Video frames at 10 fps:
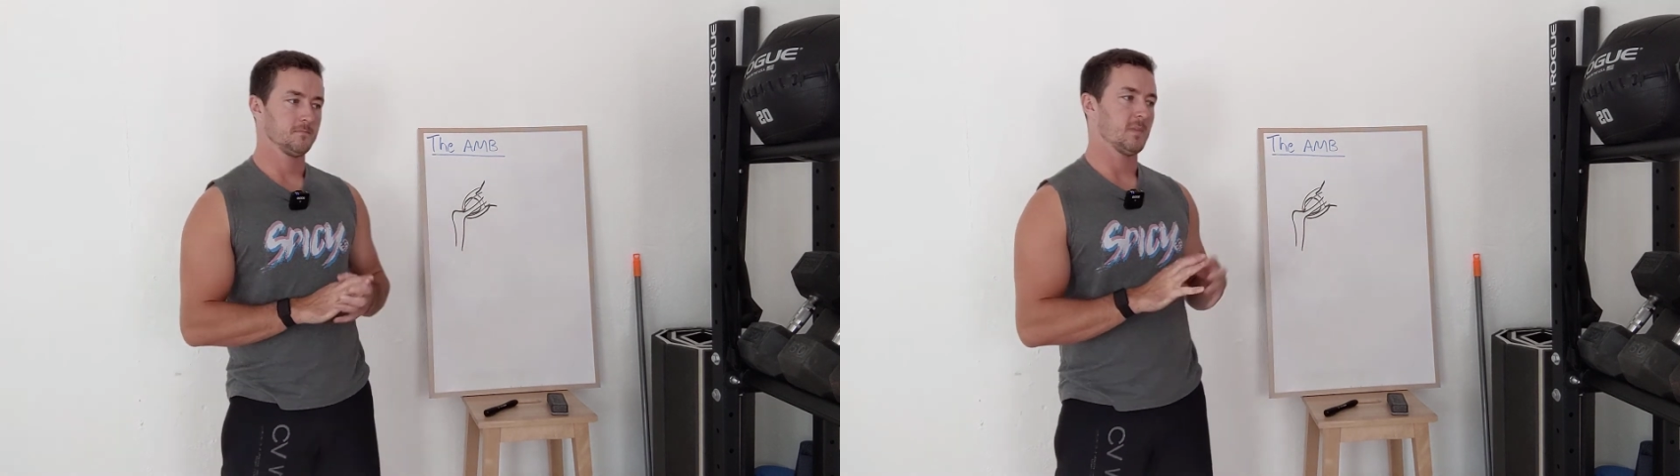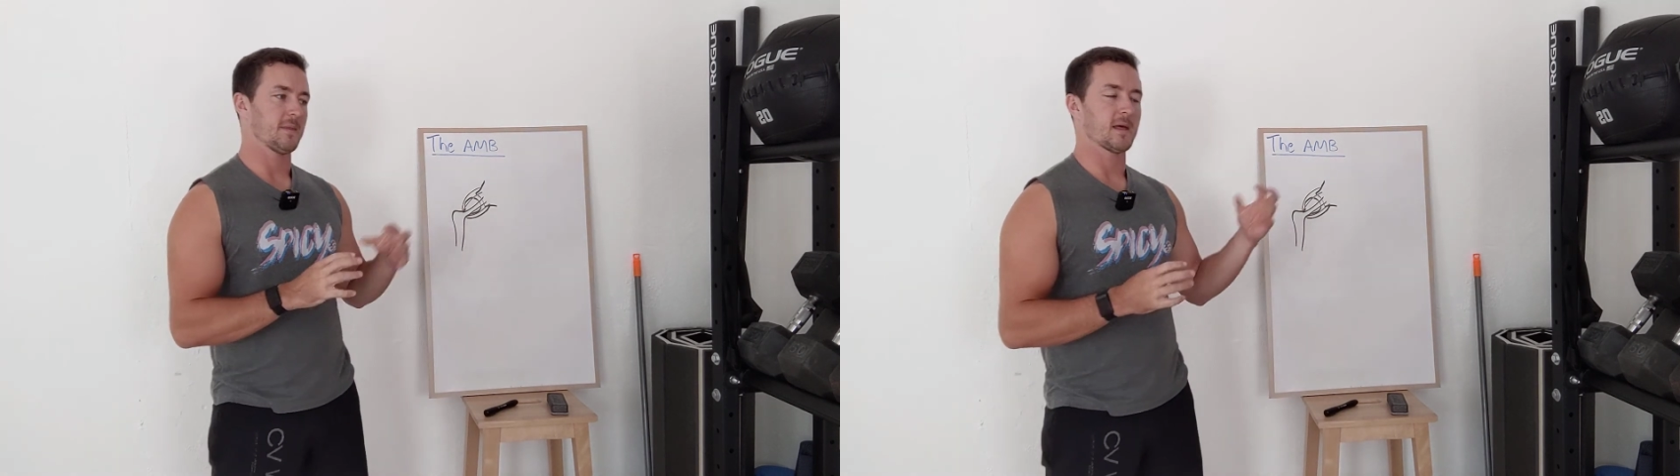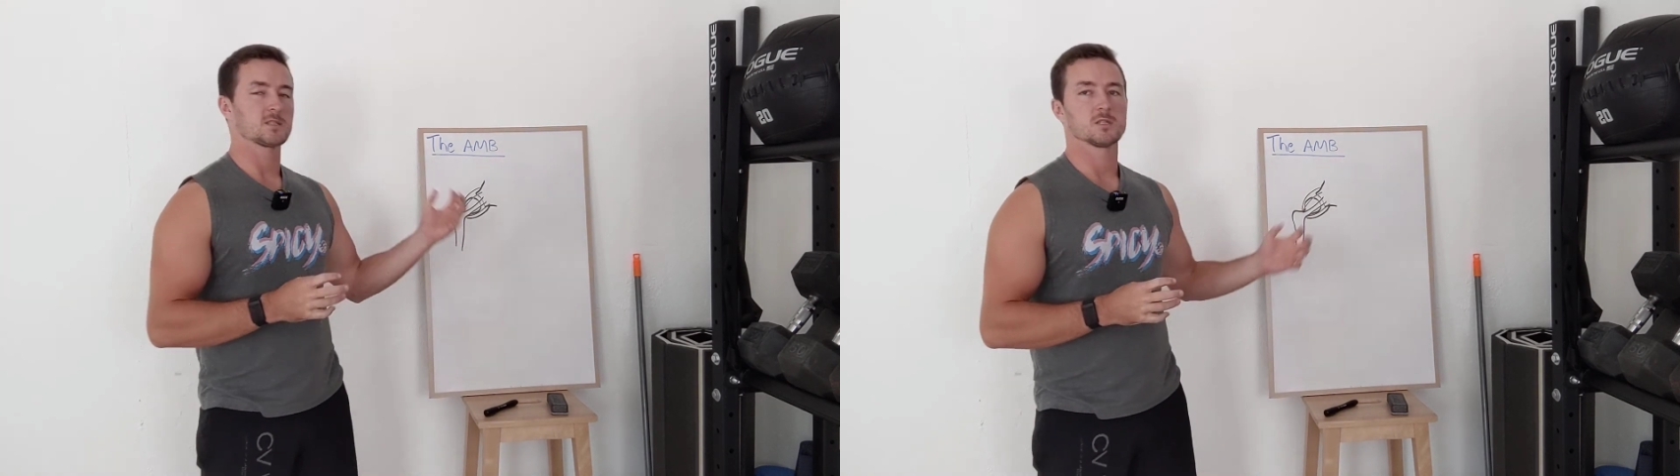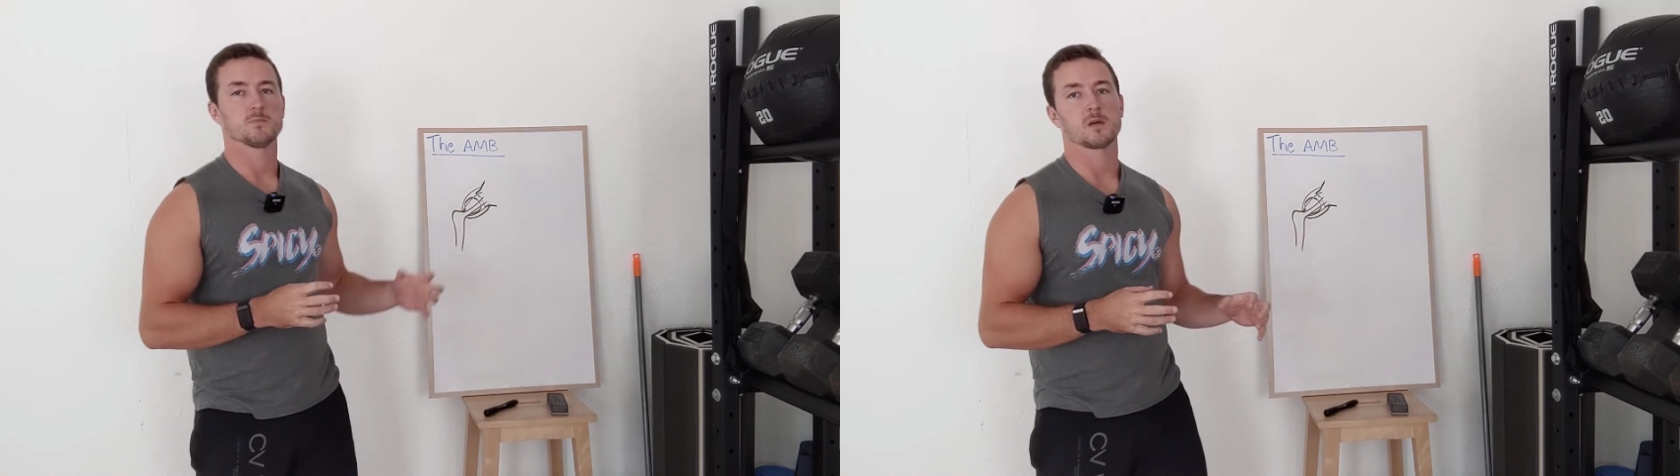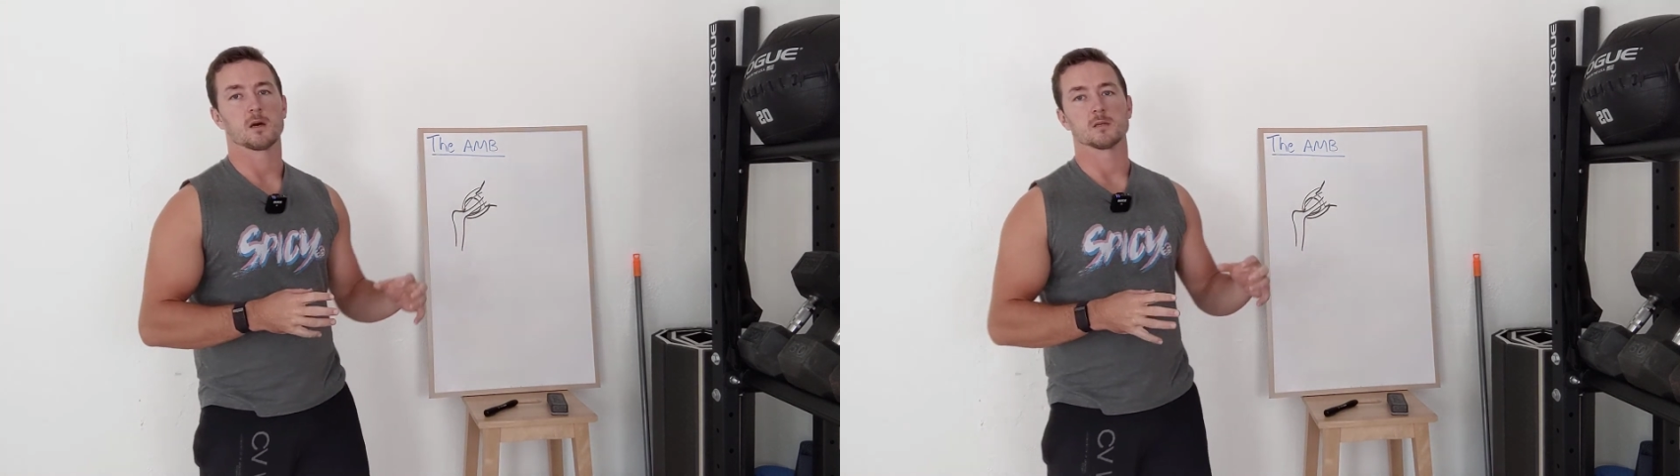And that's just
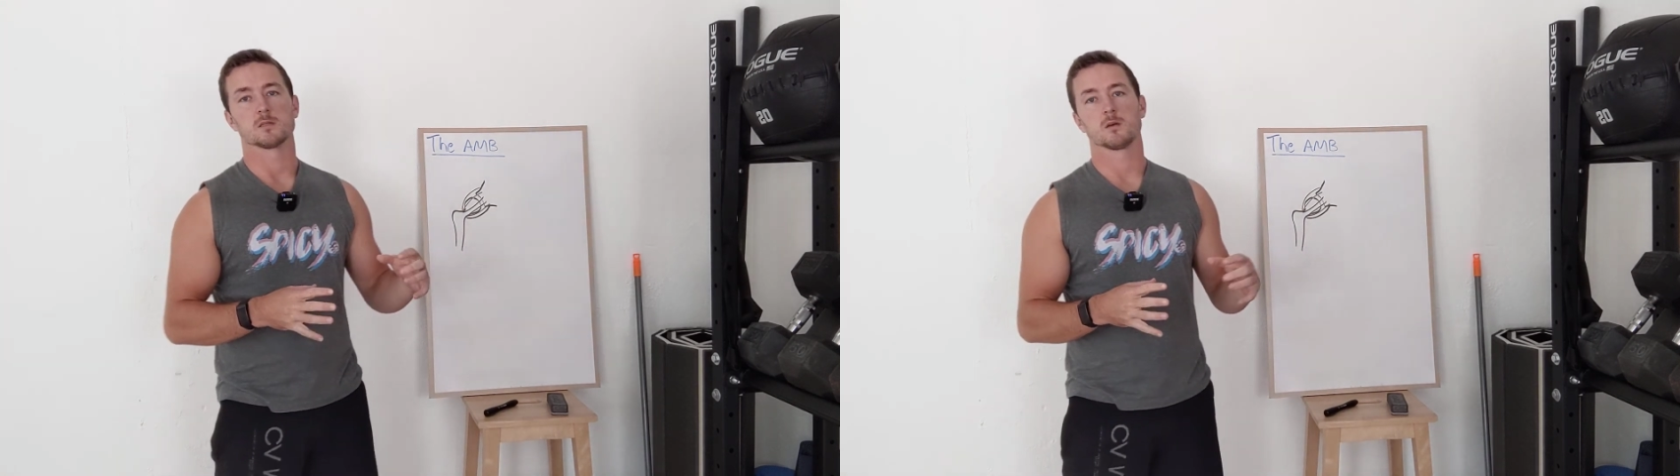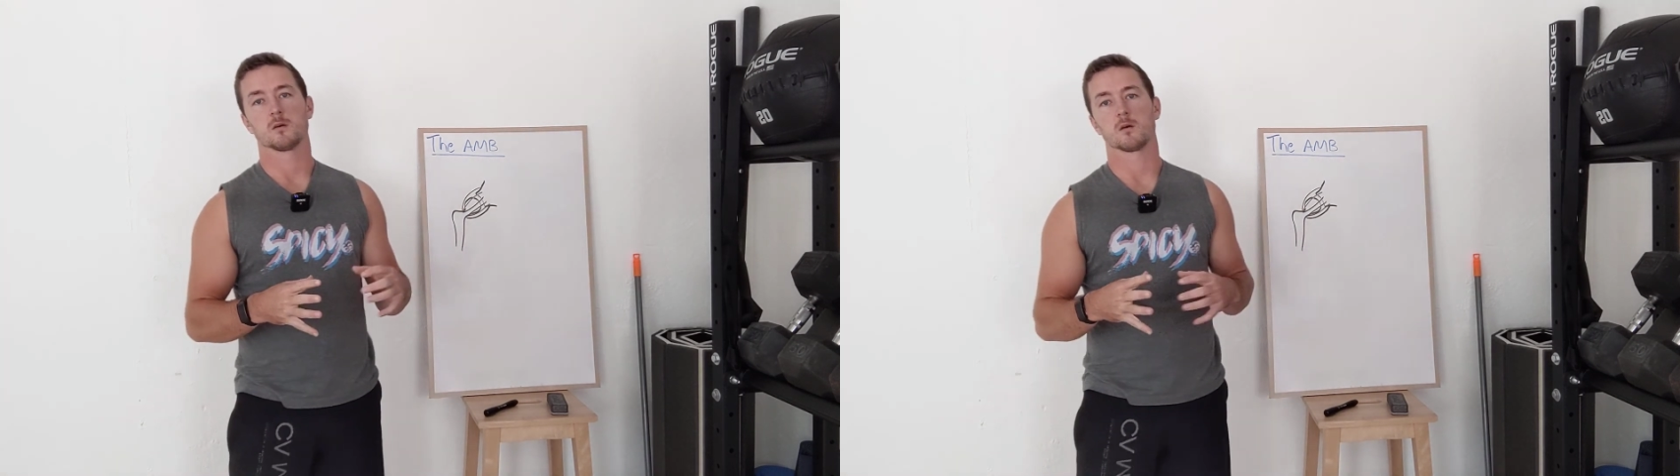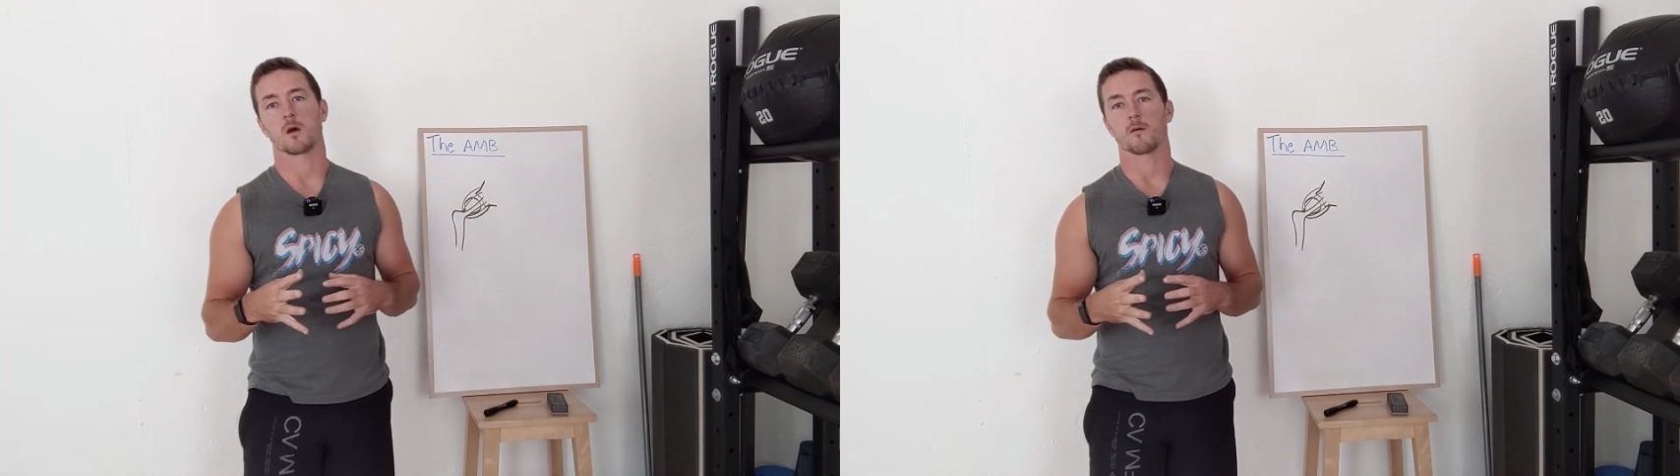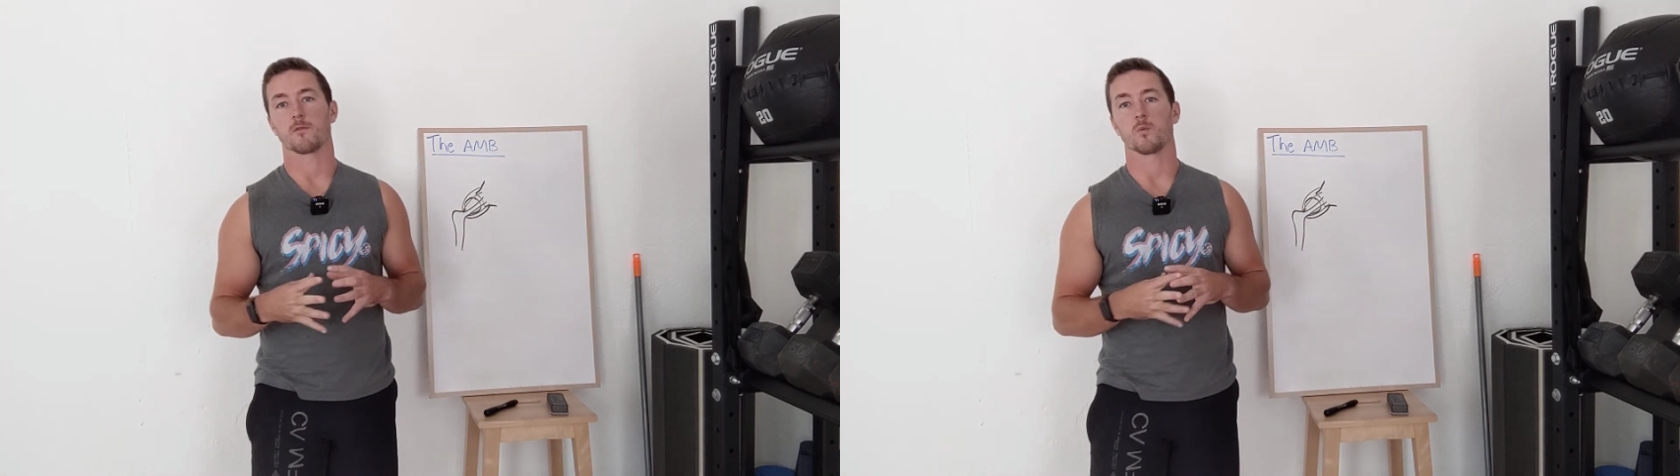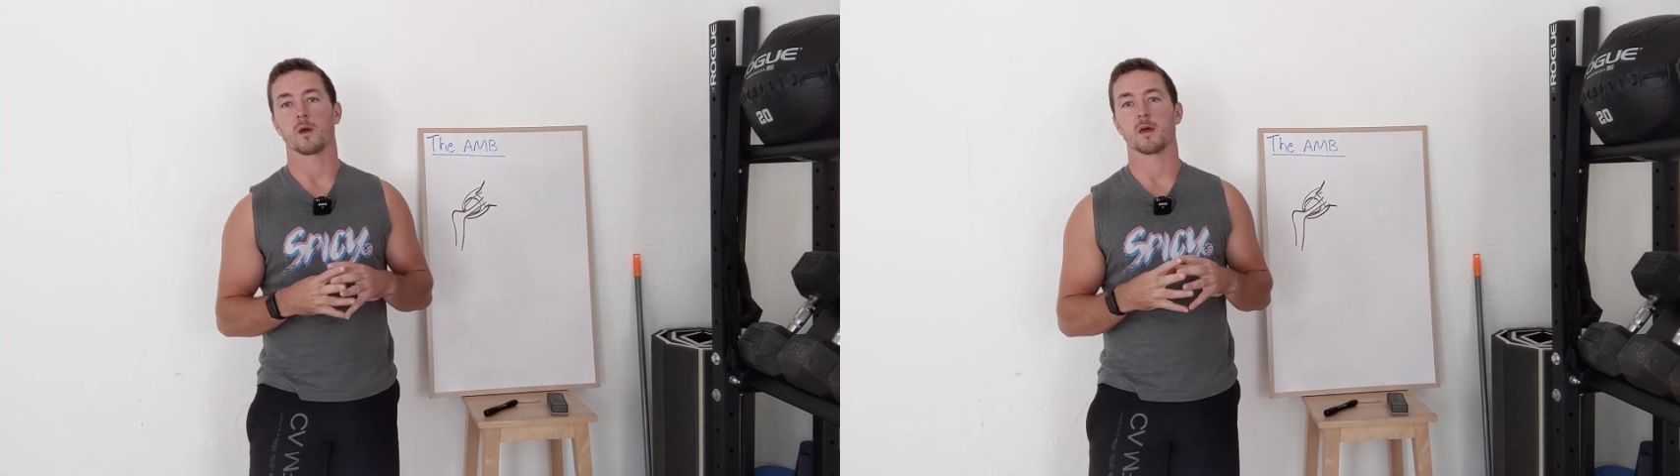because of
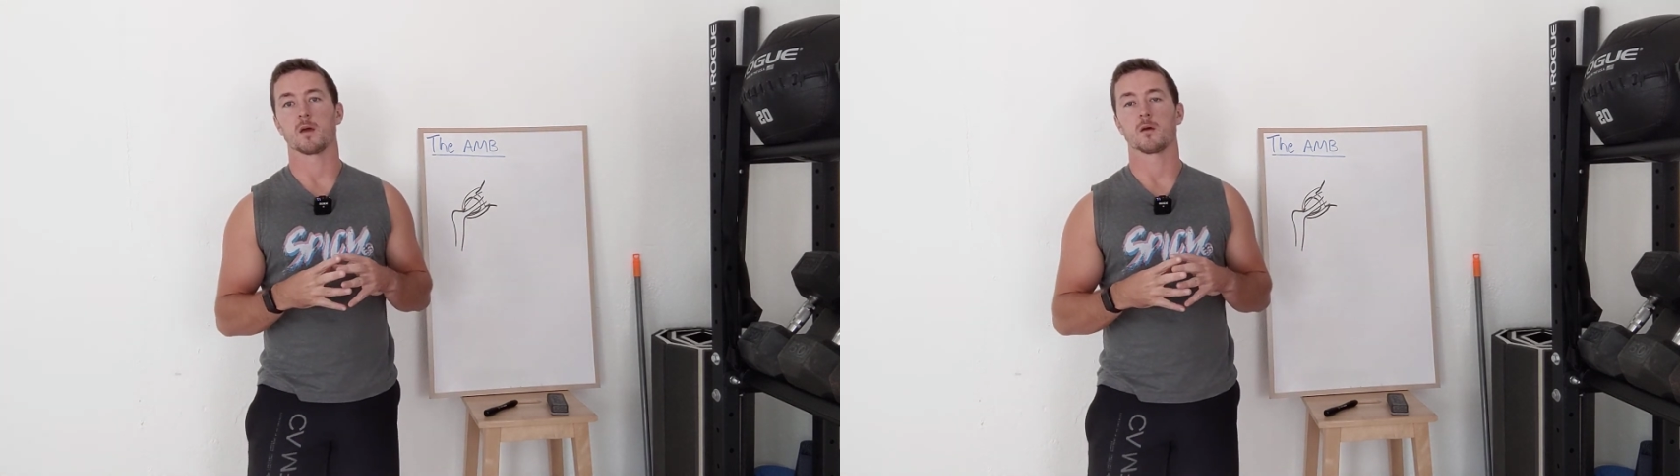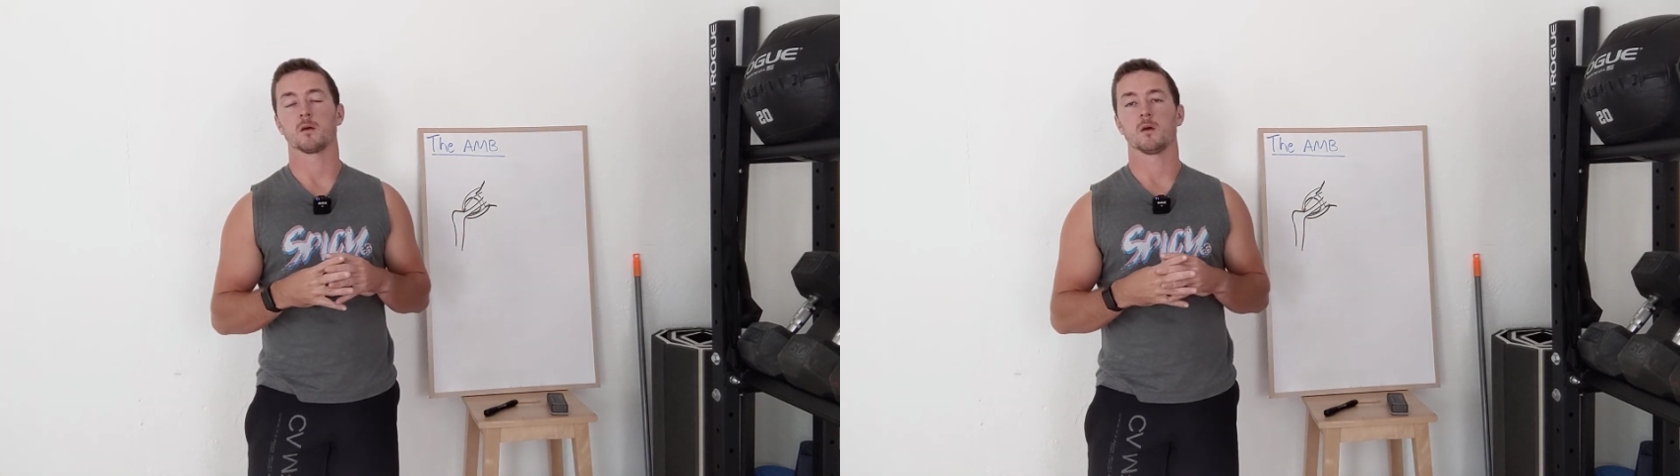the way